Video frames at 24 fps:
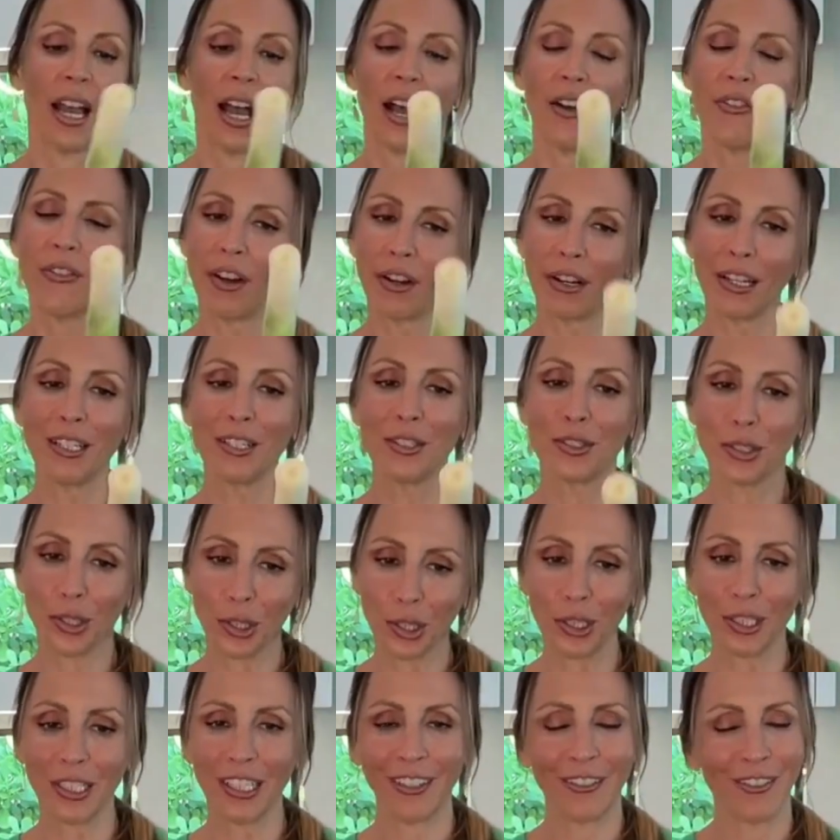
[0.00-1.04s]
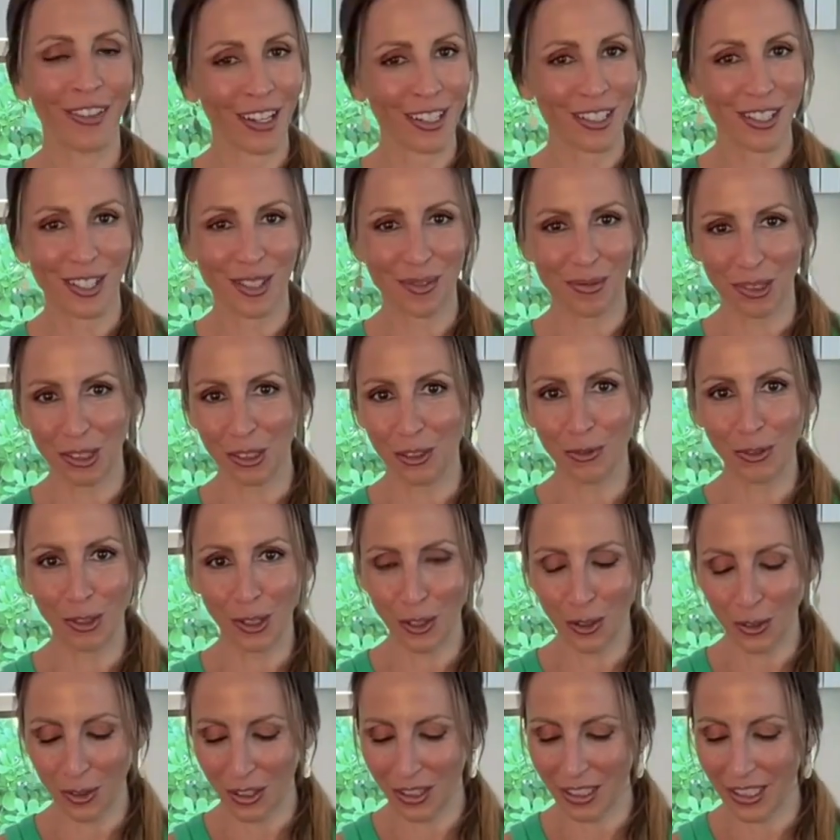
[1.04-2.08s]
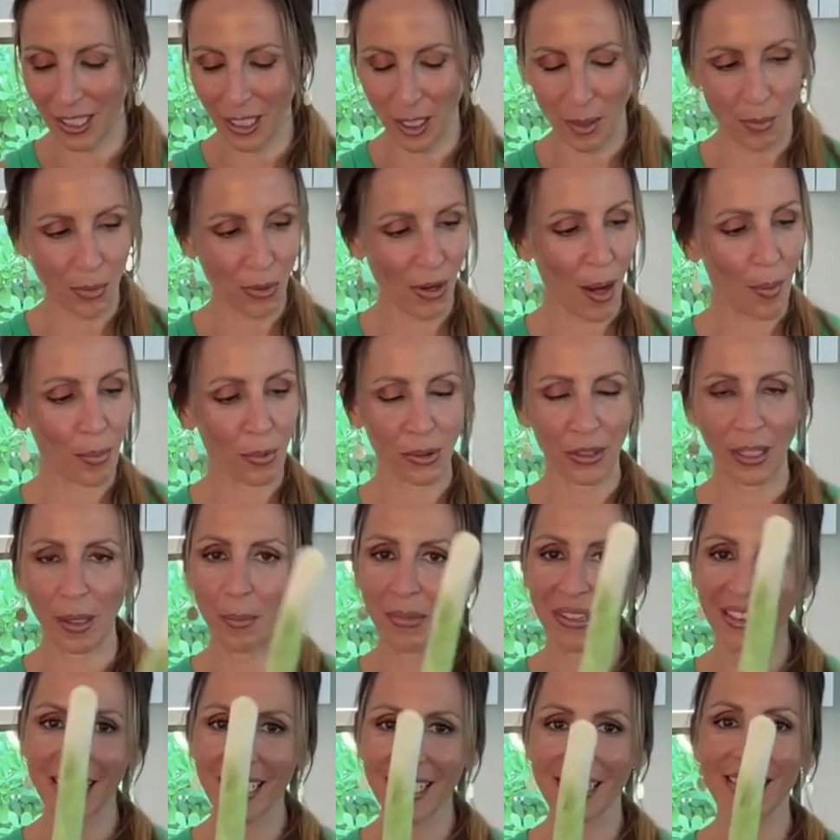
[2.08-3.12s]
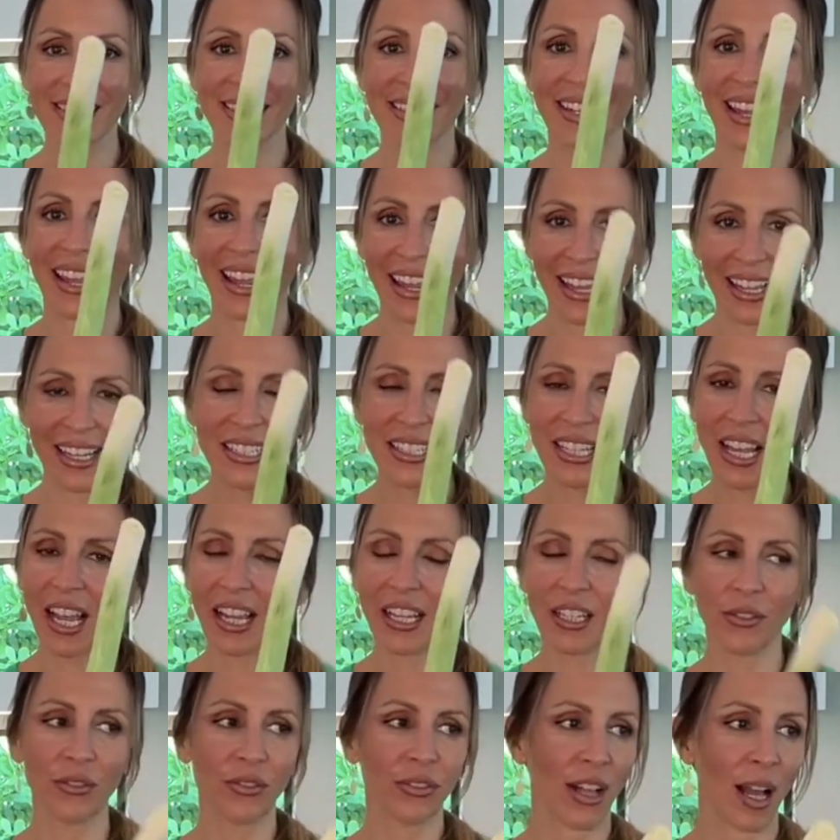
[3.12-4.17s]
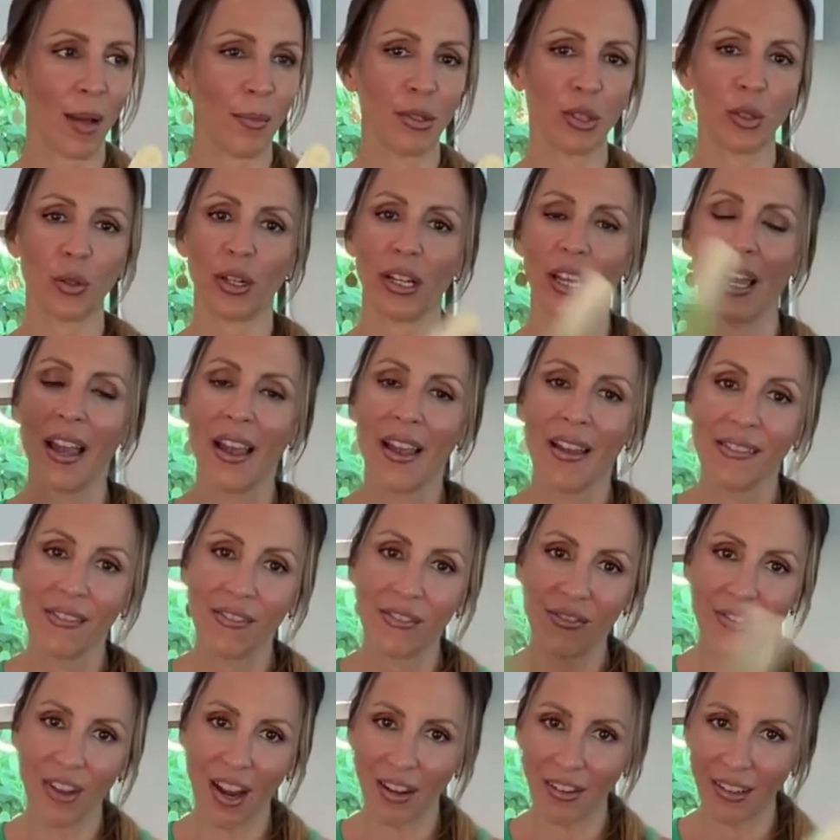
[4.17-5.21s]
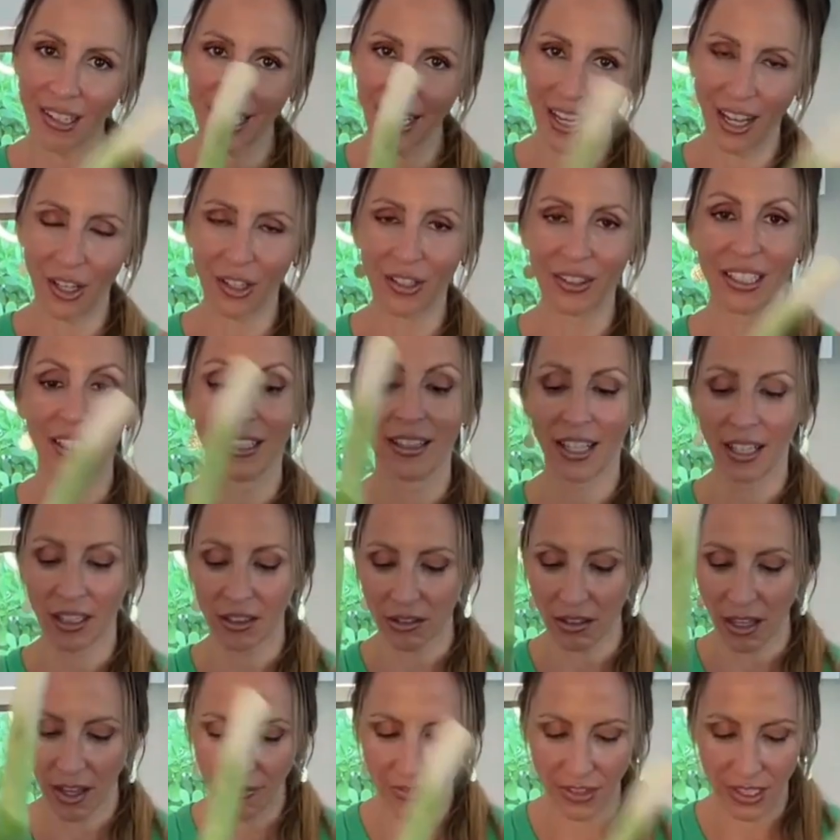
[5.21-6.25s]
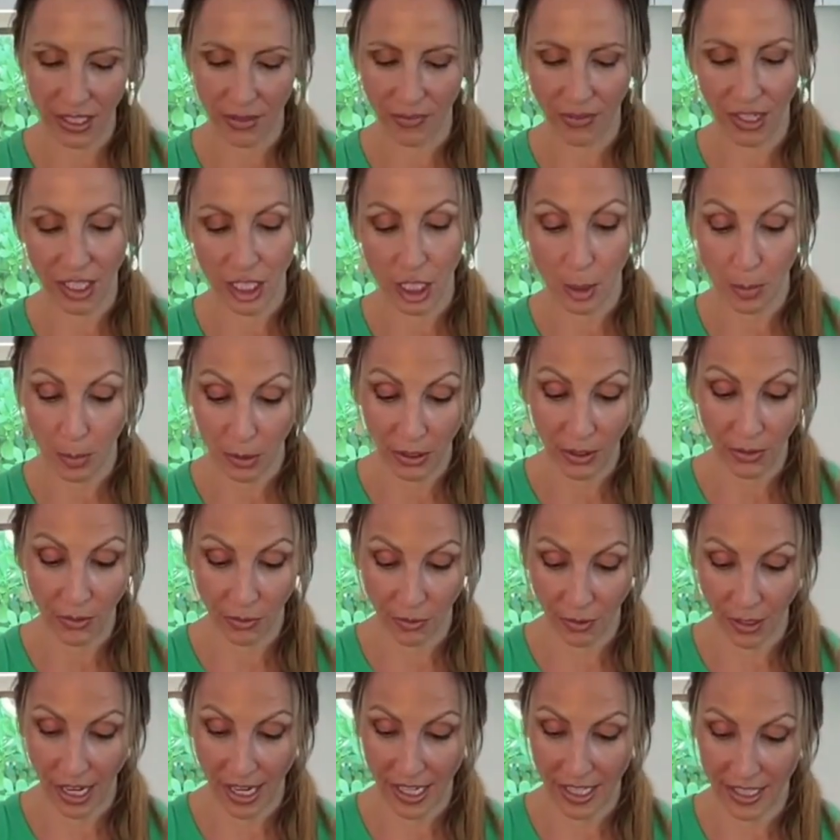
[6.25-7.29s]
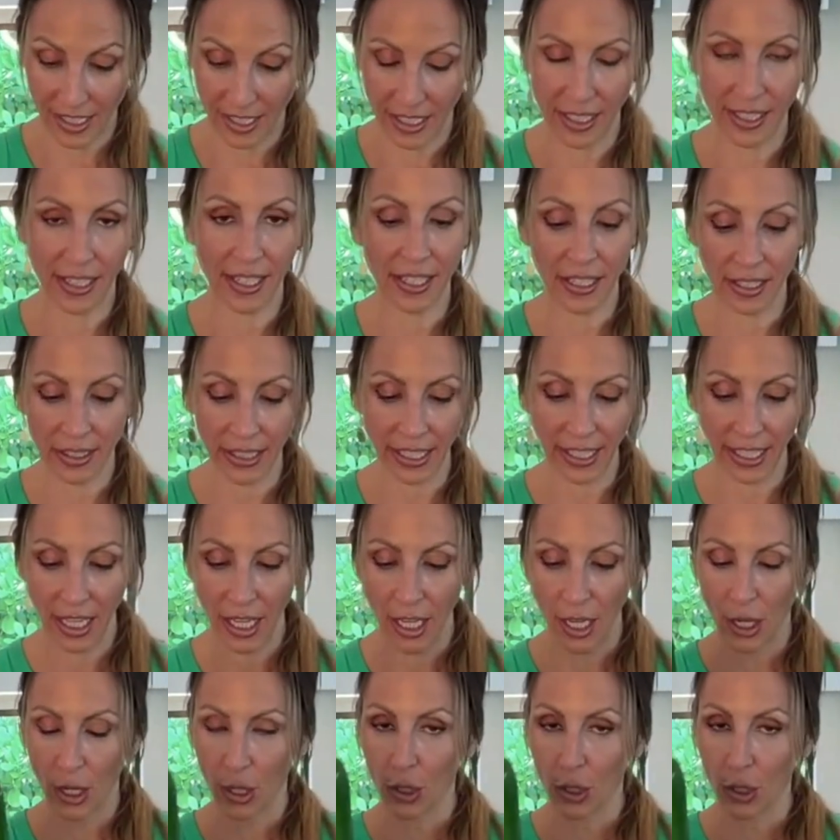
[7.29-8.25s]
A very dirty vegetable if you don't clean it properly, but this is an anti-inflammatory, very healthy. They love this vegetable in France and in Italy.